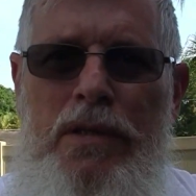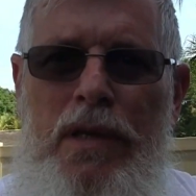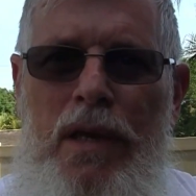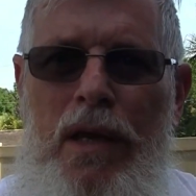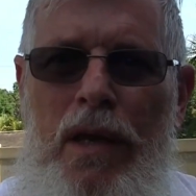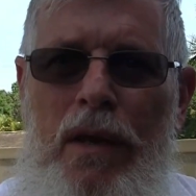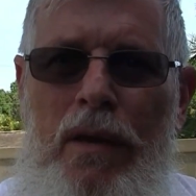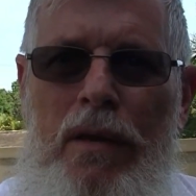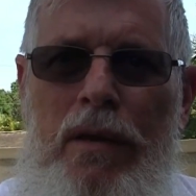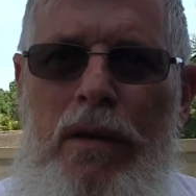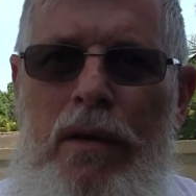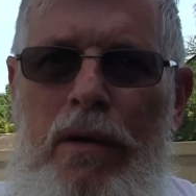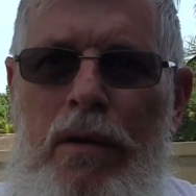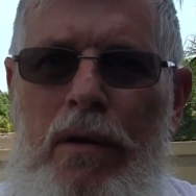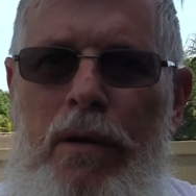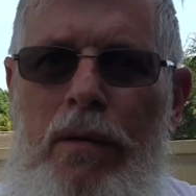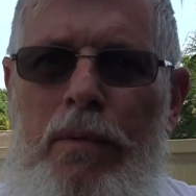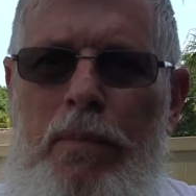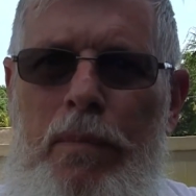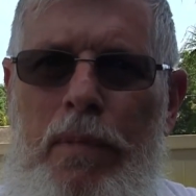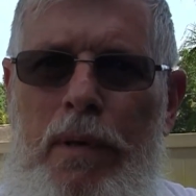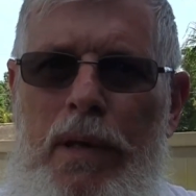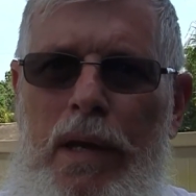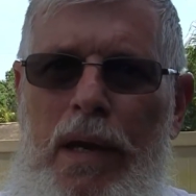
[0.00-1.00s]
down
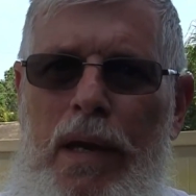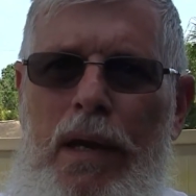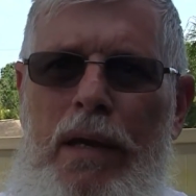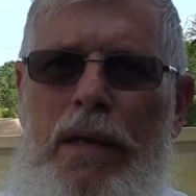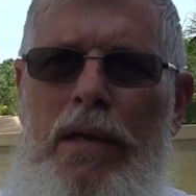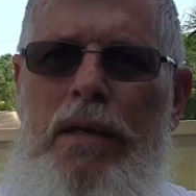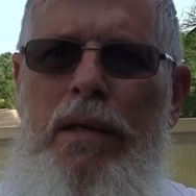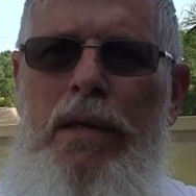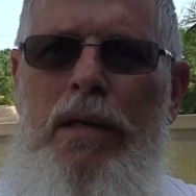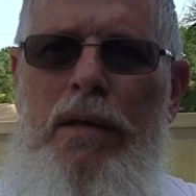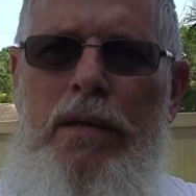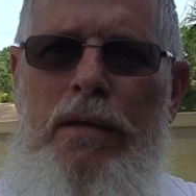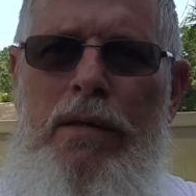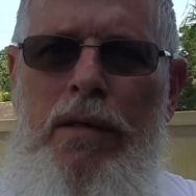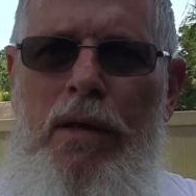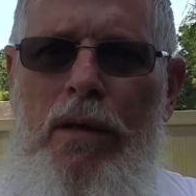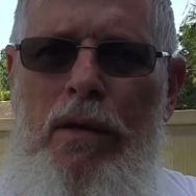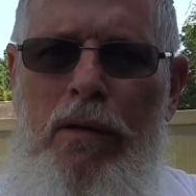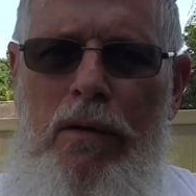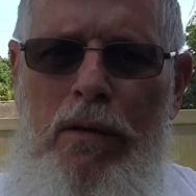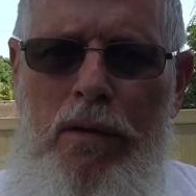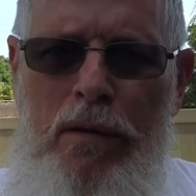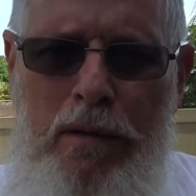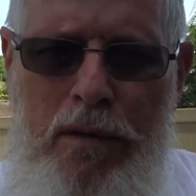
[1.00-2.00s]
here. Now you can
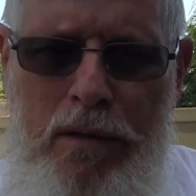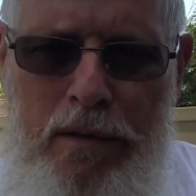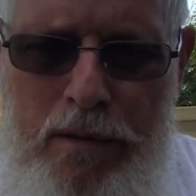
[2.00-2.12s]
tell.